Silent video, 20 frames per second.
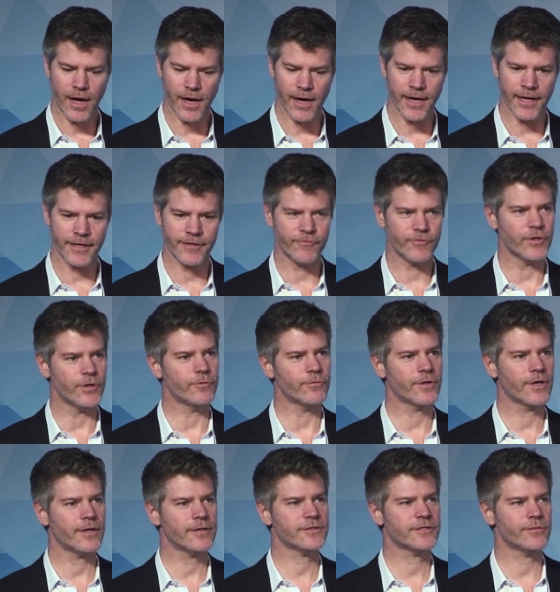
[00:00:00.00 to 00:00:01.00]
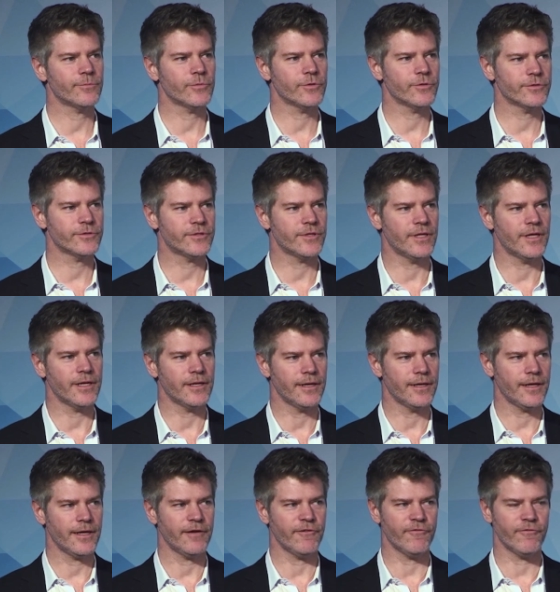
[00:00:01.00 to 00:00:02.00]
I have known customers that
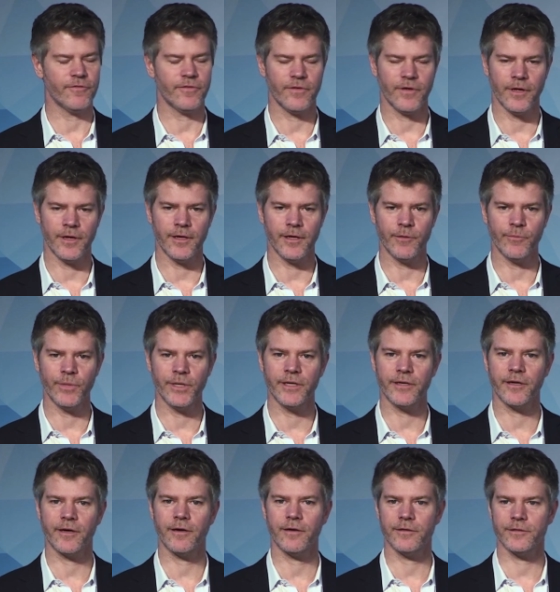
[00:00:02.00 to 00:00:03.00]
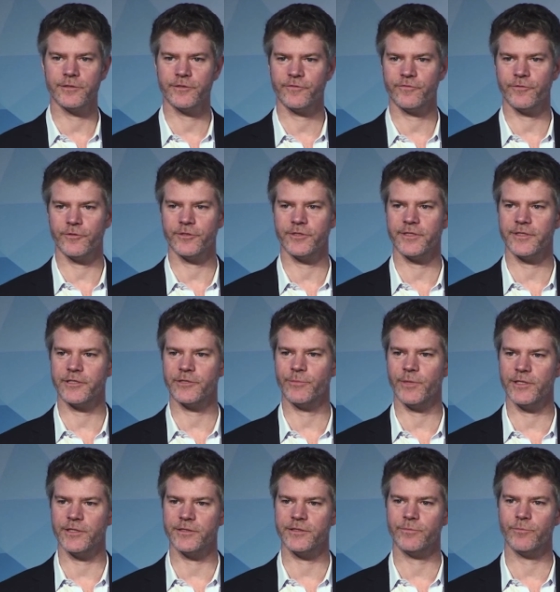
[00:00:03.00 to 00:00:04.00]
have been in cars for 6
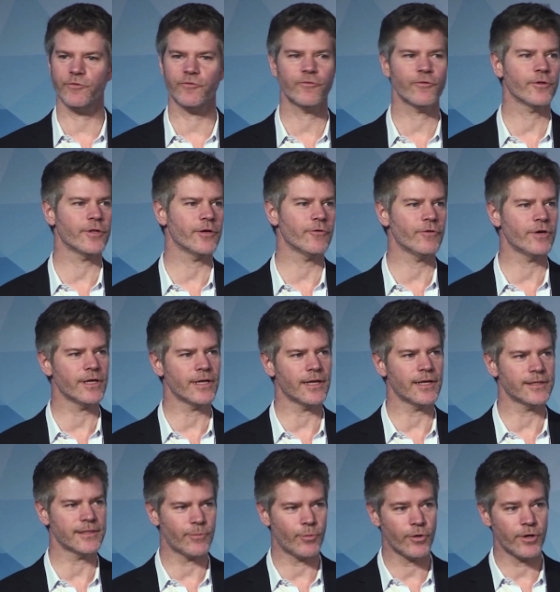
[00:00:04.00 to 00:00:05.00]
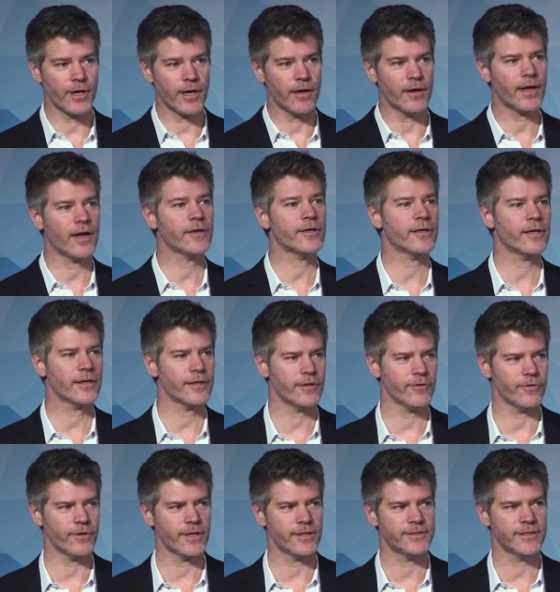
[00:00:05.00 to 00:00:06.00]
months before they pointed out, how do you like
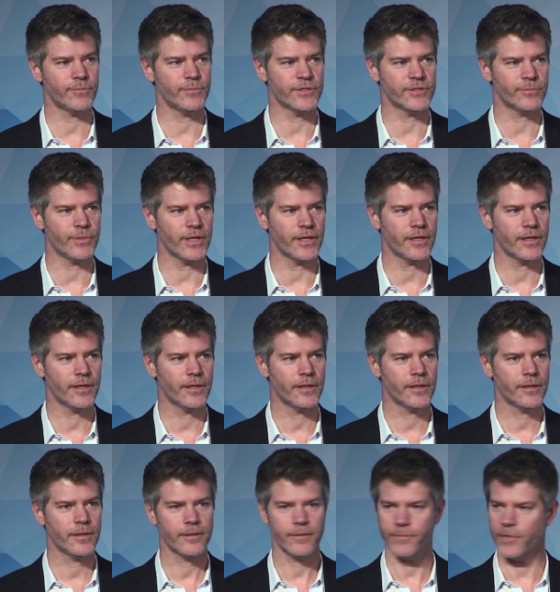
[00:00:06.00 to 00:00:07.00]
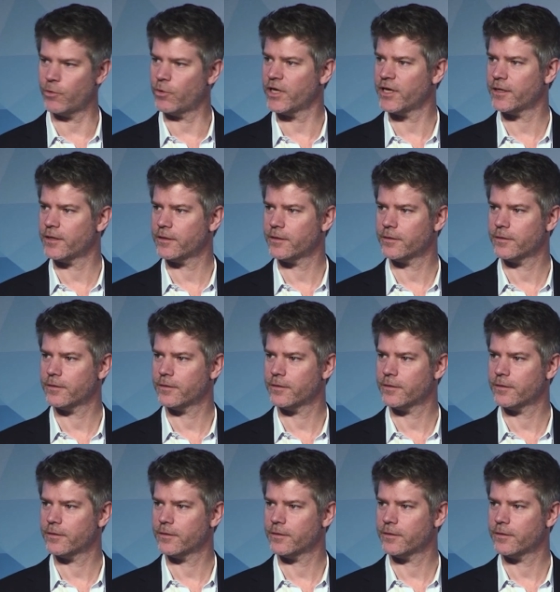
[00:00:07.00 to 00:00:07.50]
your heads-up display? My what?